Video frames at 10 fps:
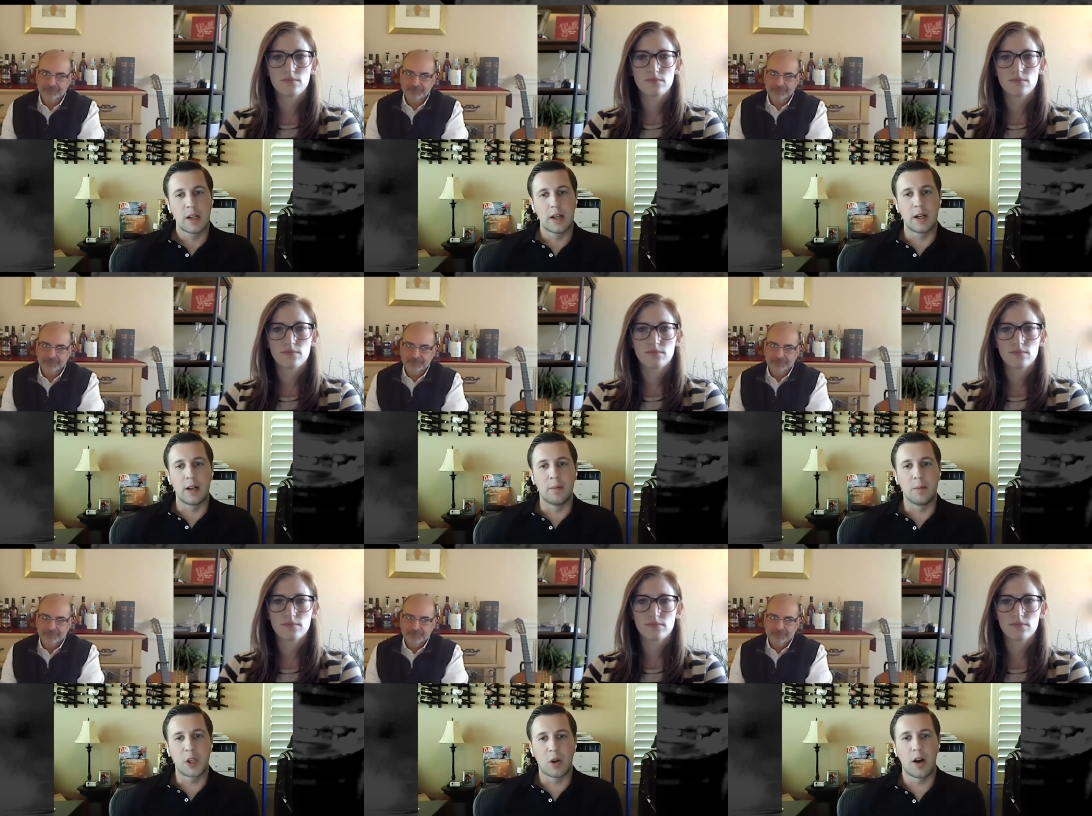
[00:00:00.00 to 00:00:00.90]
Speaker 1: Um,
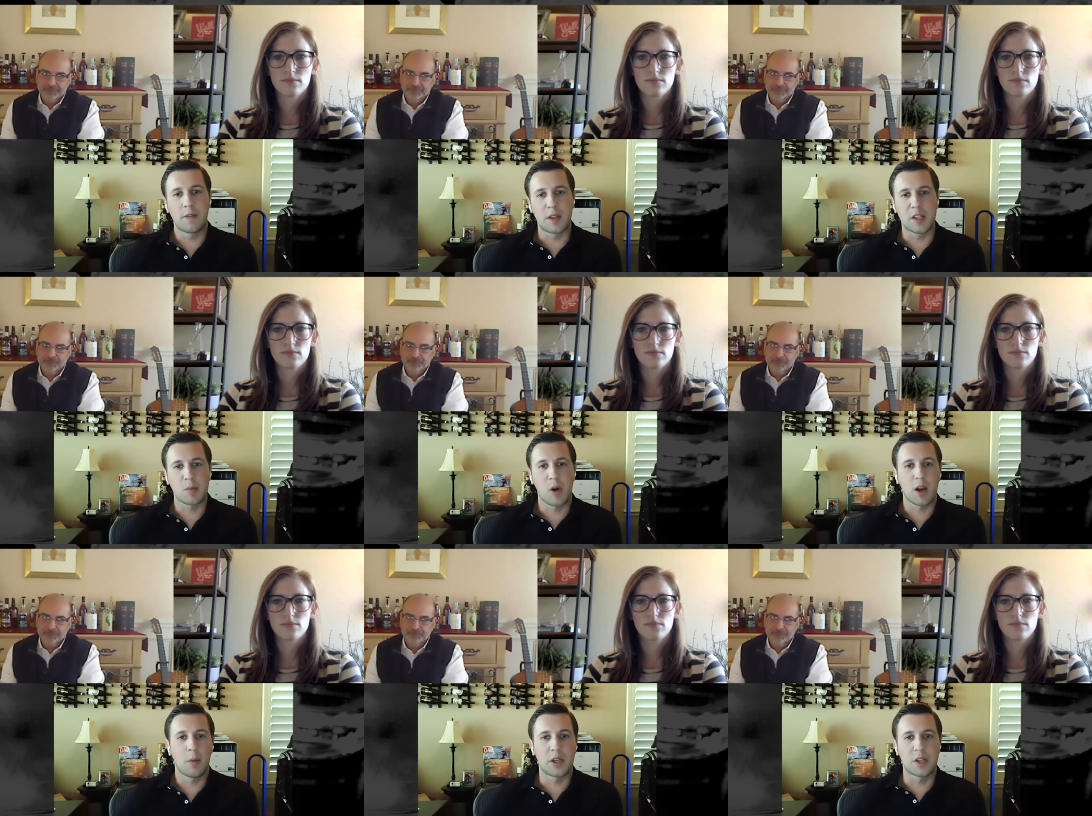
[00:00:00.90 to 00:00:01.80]
you know, often these small
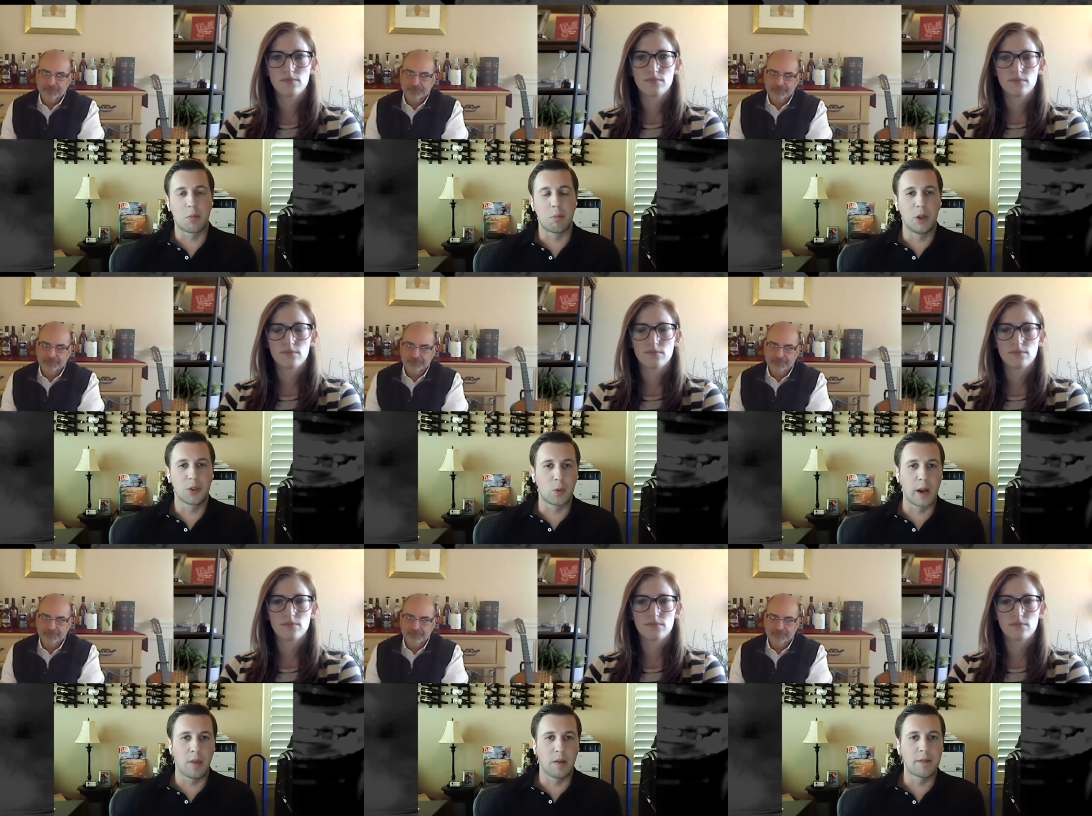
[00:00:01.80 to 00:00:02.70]
companies are built
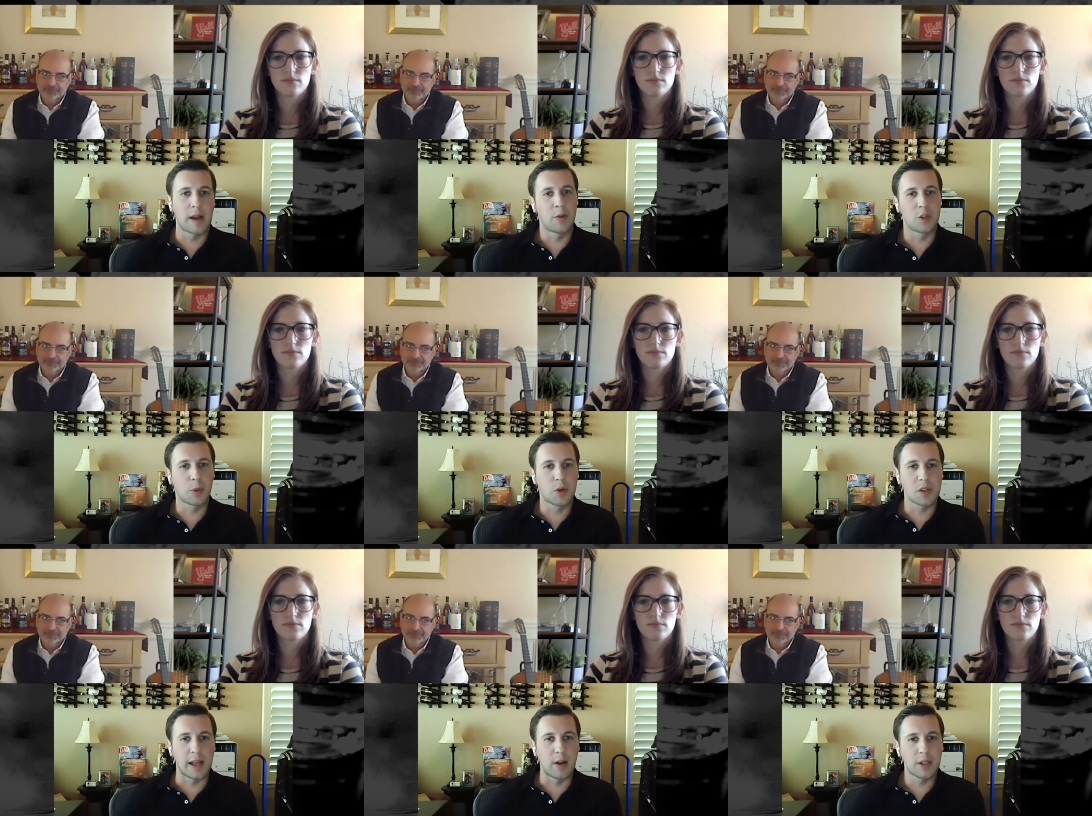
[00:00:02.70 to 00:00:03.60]
around the founder's
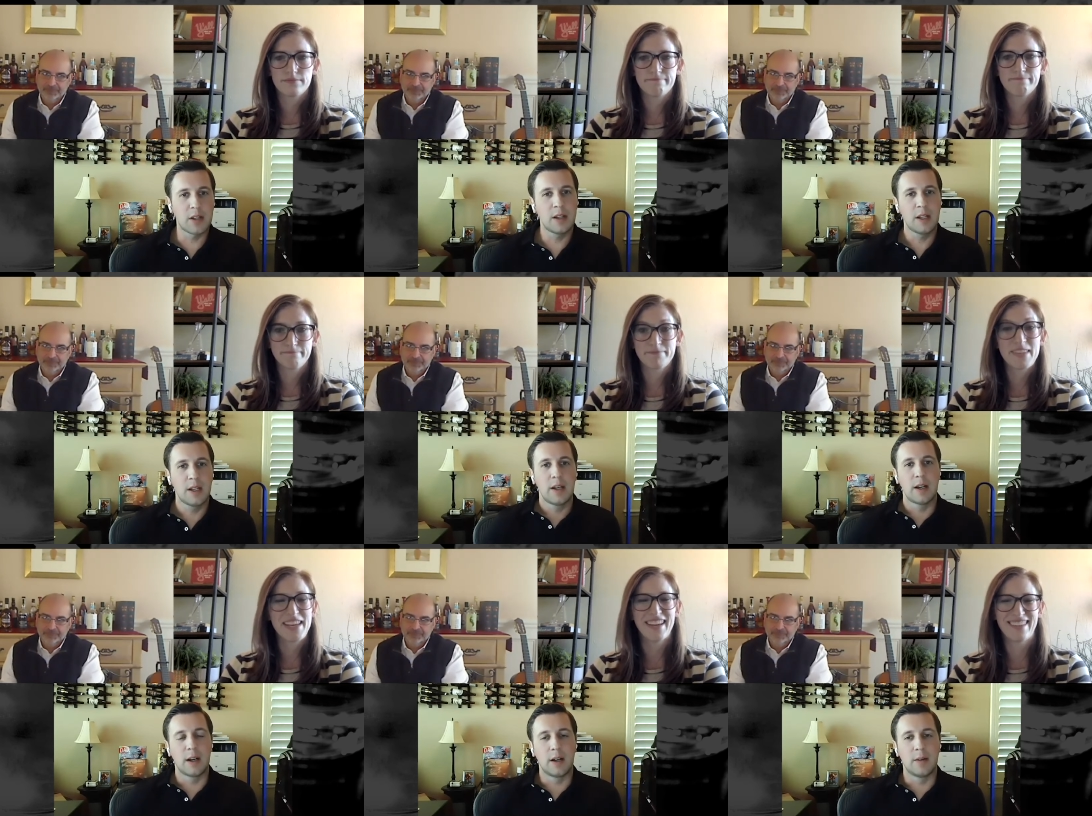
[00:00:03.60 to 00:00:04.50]
personality,
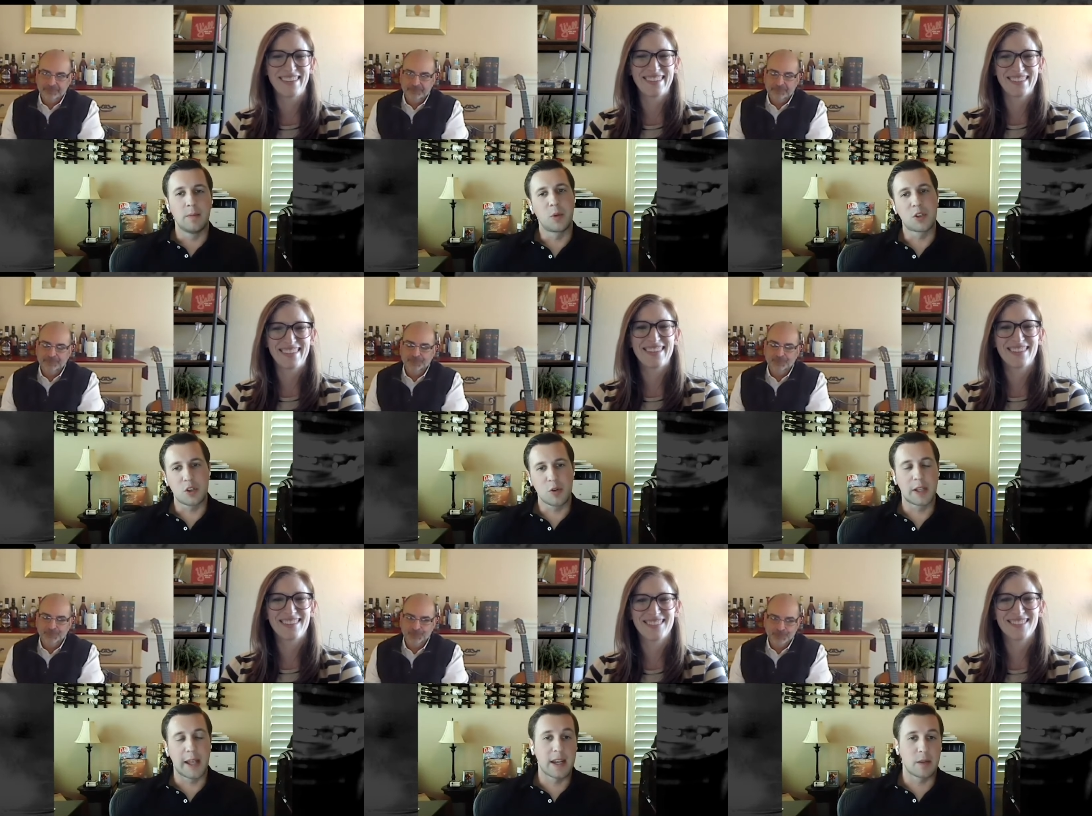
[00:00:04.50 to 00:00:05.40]
um, which is usually
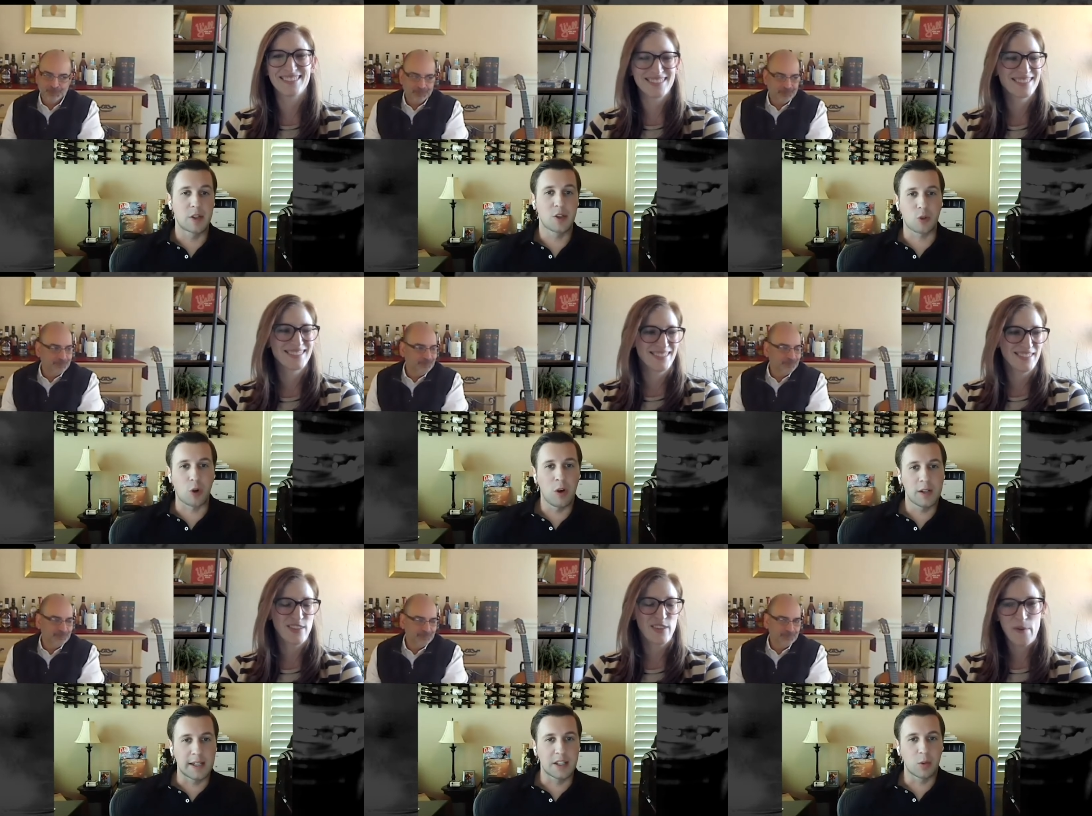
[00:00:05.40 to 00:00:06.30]
had to be strong
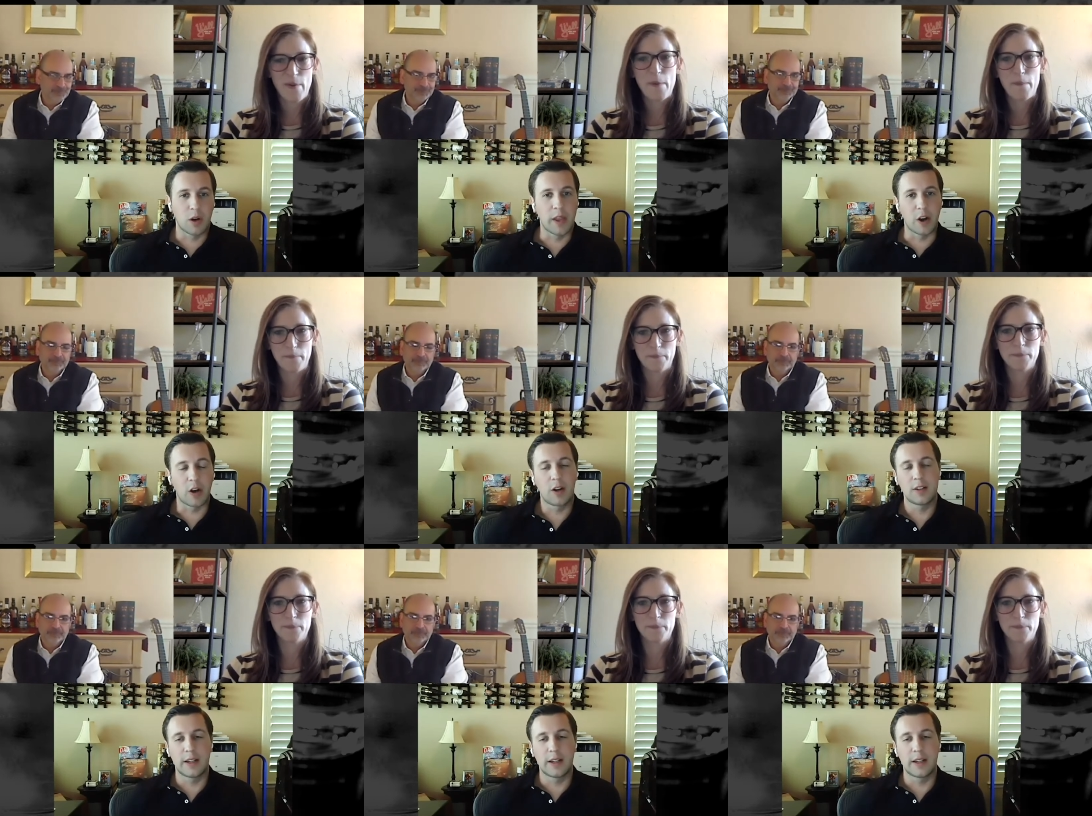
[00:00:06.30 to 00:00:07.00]
to get to where they are.